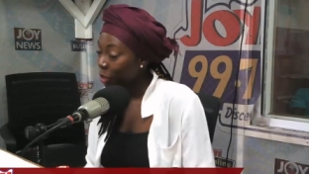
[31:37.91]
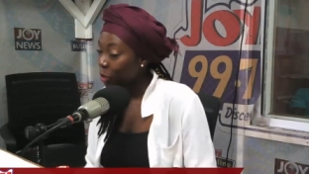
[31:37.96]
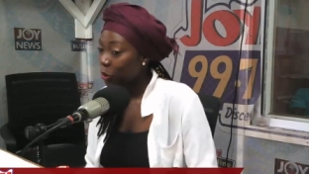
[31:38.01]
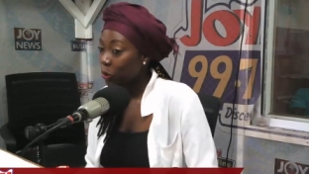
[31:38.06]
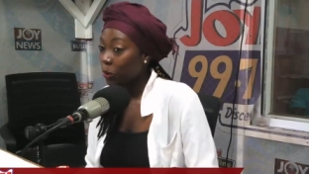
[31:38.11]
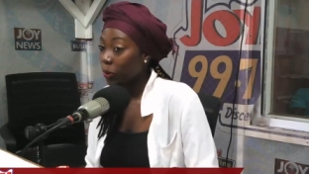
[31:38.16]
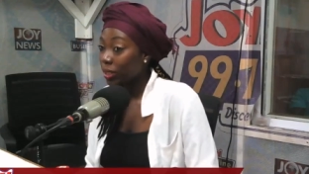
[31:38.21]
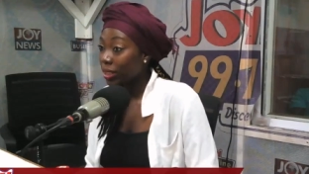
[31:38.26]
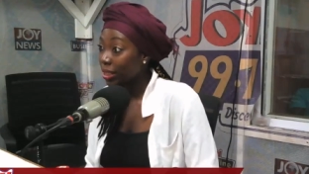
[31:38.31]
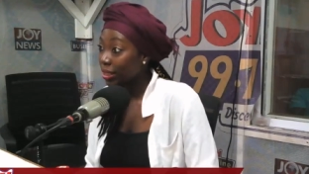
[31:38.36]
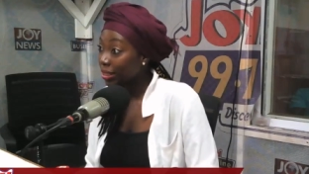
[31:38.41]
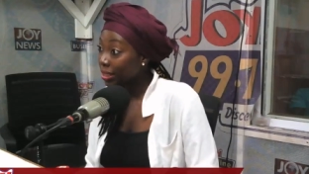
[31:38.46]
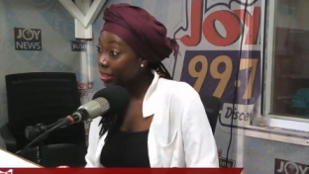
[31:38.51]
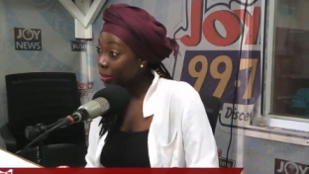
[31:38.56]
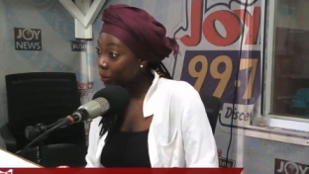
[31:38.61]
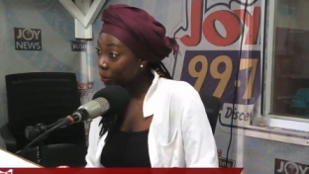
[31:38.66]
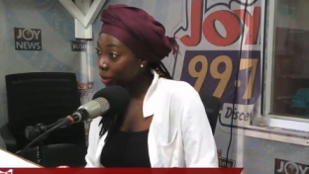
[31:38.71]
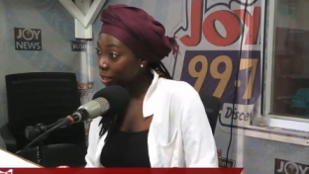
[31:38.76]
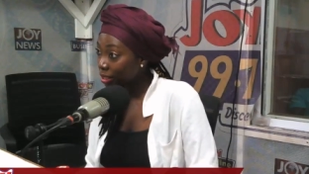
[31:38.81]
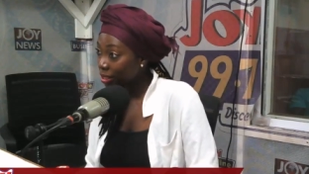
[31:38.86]
So what they
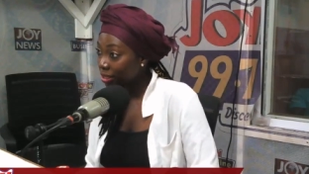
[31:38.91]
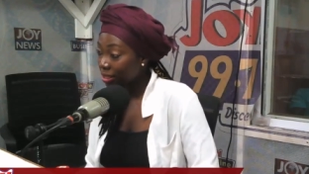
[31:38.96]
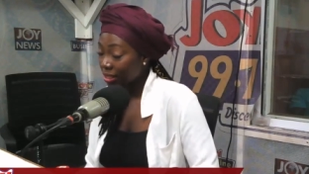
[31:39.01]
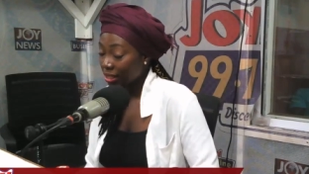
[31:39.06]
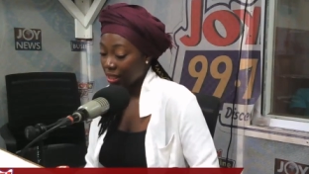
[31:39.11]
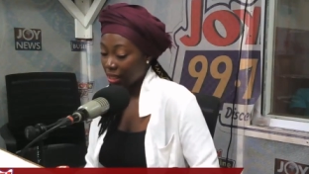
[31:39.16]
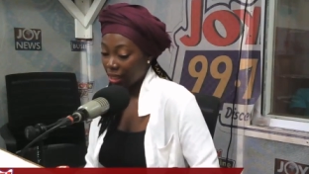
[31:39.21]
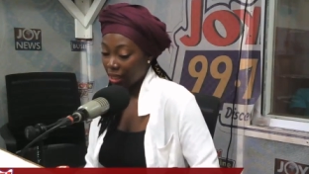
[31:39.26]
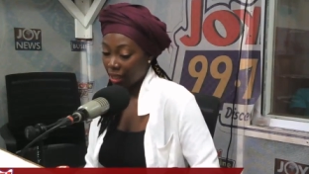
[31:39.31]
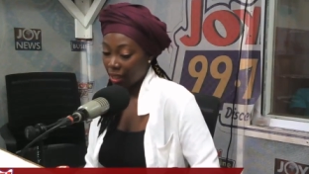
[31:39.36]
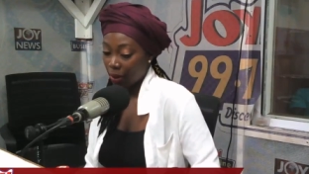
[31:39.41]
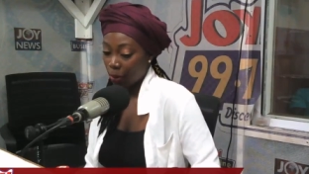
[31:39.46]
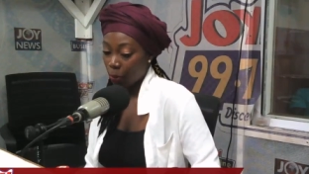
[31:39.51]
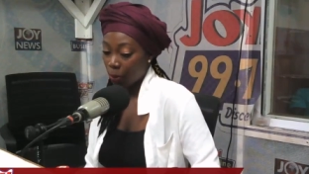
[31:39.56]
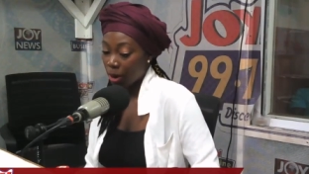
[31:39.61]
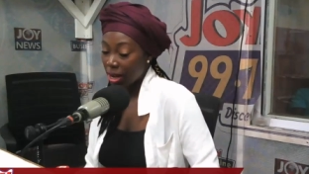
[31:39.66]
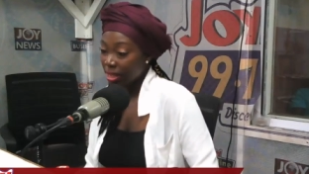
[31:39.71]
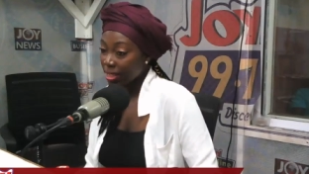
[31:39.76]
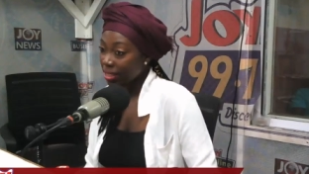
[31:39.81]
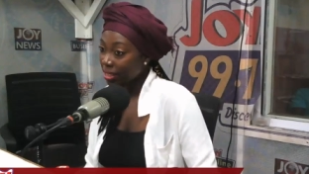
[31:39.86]
did was
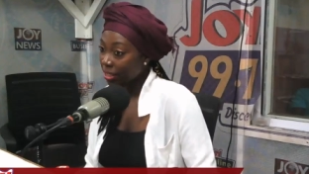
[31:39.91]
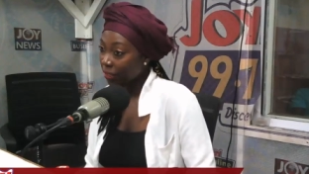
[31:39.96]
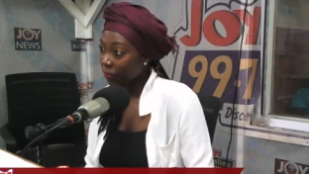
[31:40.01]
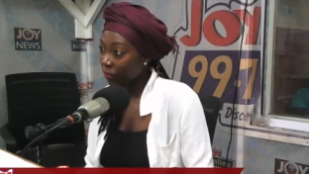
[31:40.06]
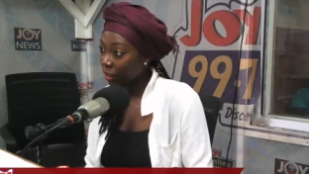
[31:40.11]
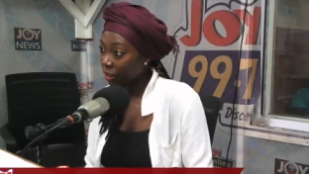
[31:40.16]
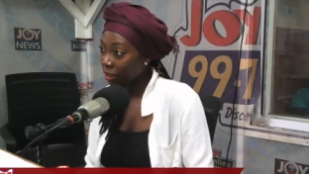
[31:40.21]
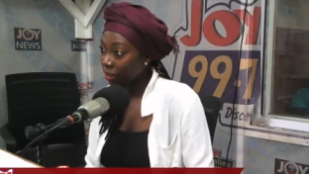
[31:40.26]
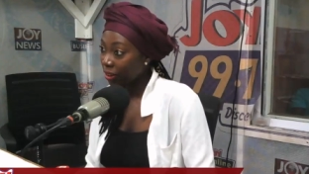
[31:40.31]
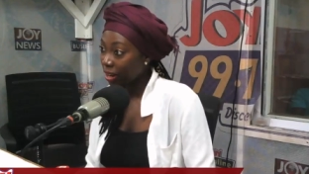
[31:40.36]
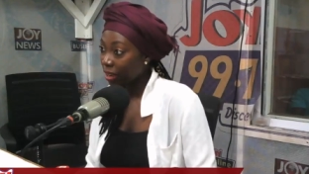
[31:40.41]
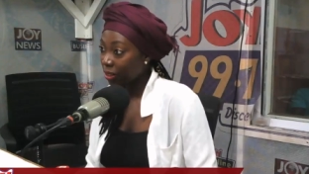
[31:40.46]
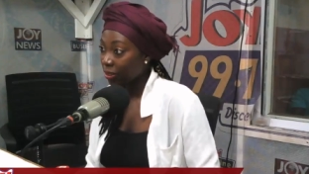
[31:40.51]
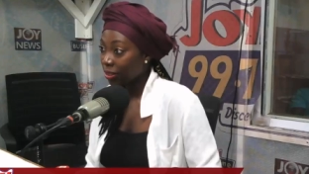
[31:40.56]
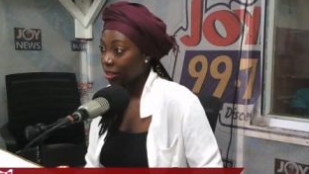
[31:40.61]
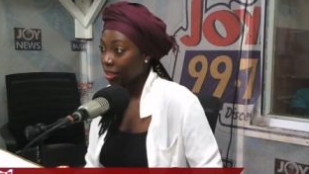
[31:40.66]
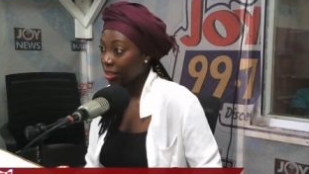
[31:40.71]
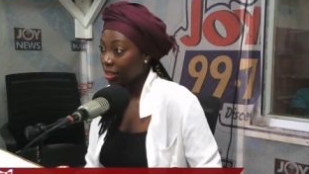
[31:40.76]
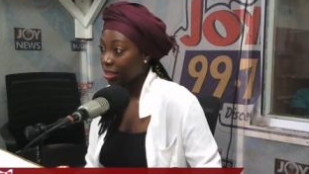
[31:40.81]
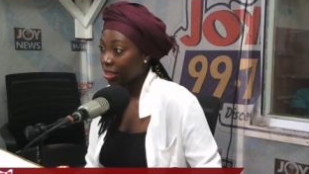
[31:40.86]
once they figure
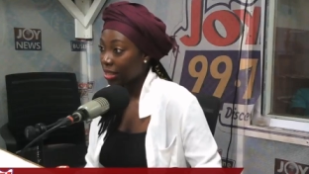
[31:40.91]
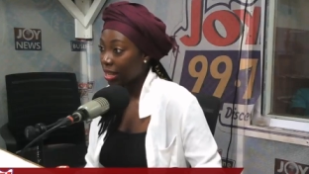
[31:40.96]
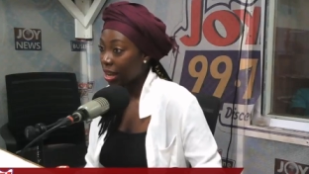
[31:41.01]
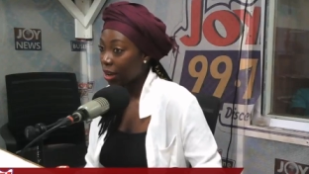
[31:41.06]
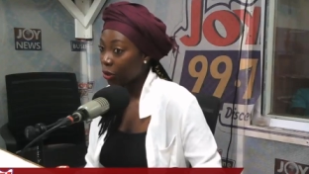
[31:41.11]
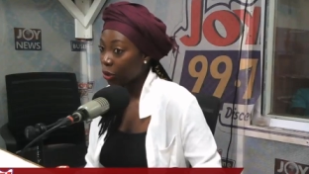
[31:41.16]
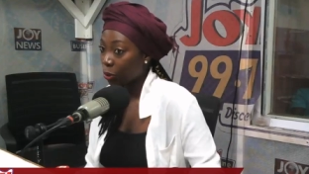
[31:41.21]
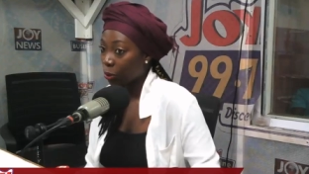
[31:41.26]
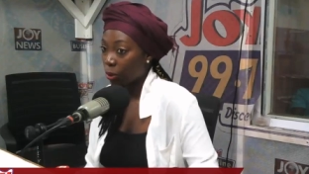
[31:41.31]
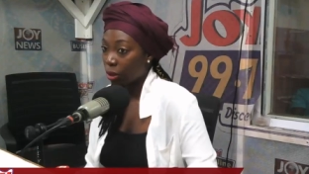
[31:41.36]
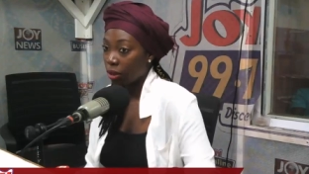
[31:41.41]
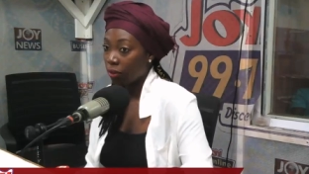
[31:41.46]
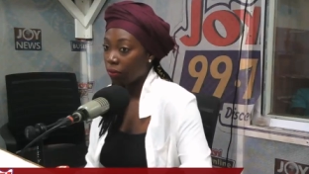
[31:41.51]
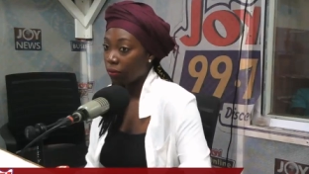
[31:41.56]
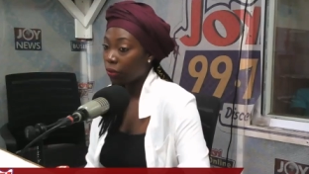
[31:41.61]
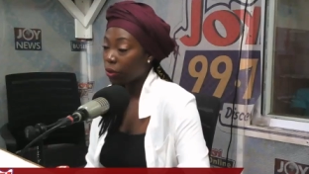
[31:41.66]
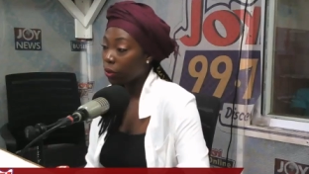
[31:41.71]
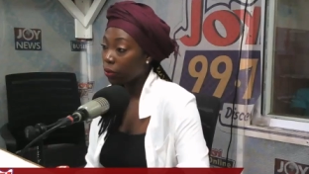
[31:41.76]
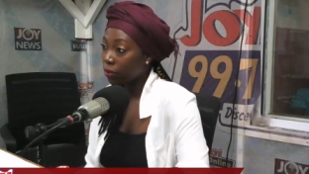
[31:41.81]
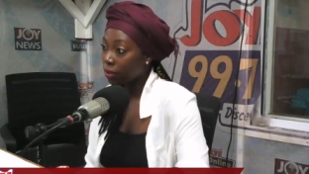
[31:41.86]
out this is how you were
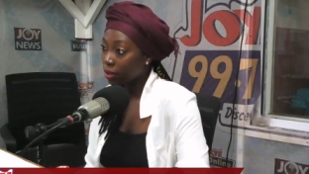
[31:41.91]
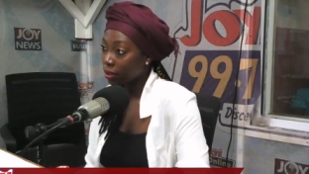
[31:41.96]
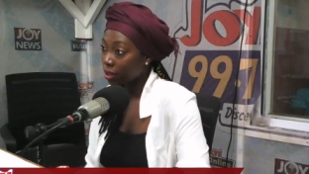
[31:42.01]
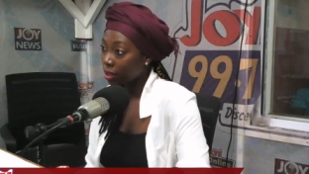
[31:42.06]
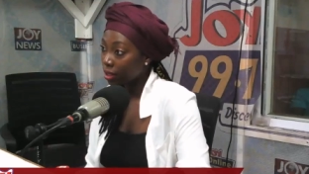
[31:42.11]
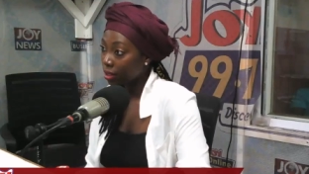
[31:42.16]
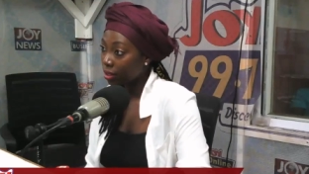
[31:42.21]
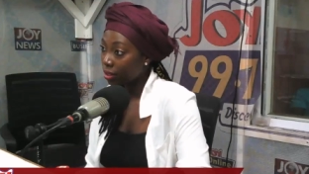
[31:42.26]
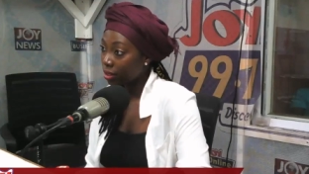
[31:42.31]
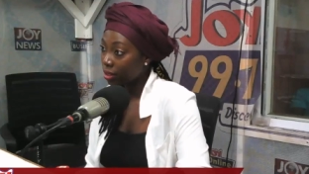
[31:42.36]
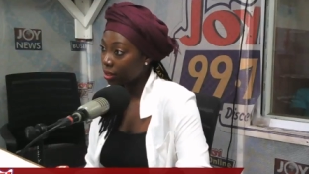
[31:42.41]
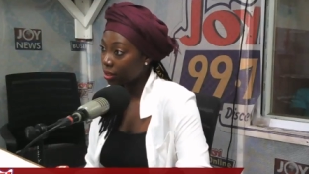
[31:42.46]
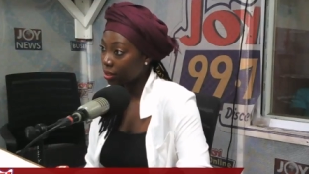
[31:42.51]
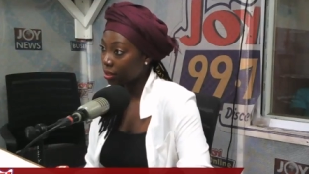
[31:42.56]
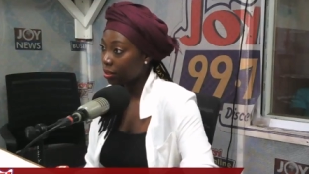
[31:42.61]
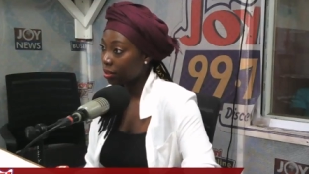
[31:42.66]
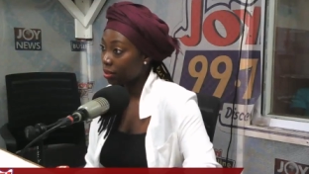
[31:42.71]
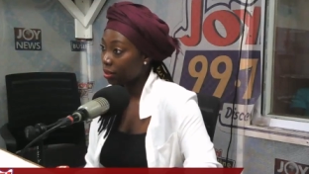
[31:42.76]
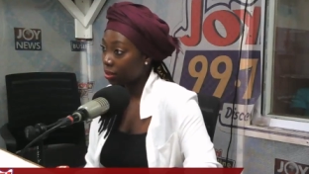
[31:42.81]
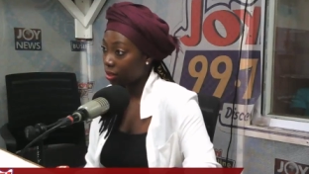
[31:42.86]
involved in
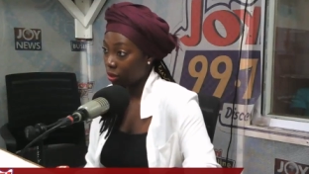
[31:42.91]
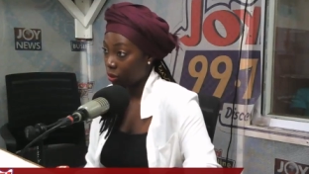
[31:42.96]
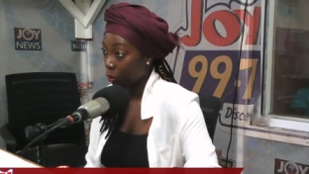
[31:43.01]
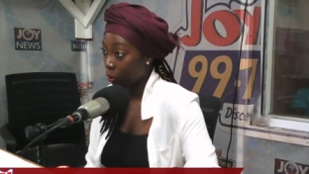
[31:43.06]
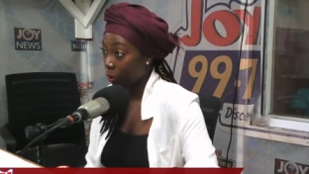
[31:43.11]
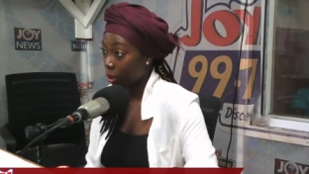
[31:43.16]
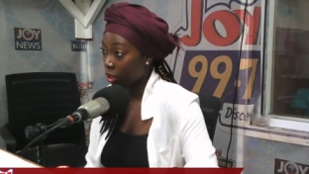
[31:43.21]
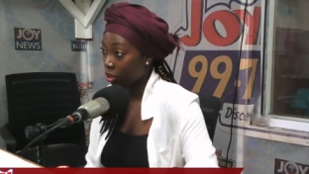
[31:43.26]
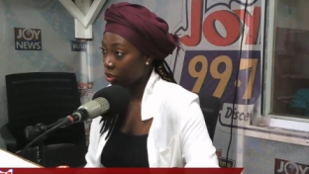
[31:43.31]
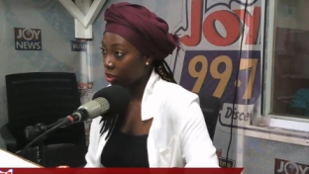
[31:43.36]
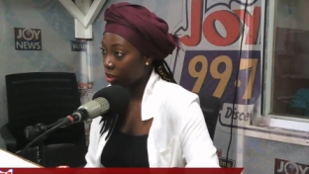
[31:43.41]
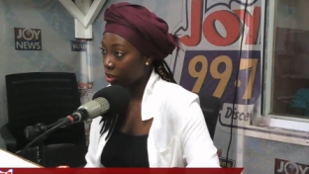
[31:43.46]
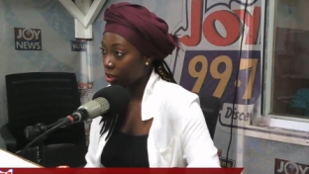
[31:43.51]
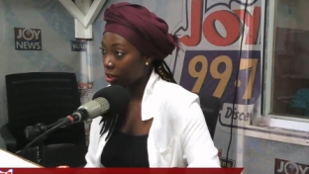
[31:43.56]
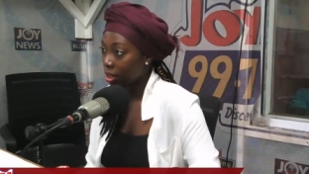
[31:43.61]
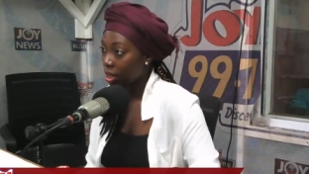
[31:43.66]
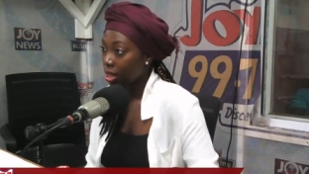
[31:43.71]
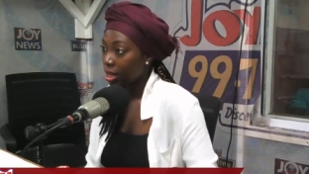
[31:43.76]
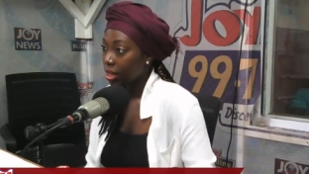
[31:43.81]
this situation,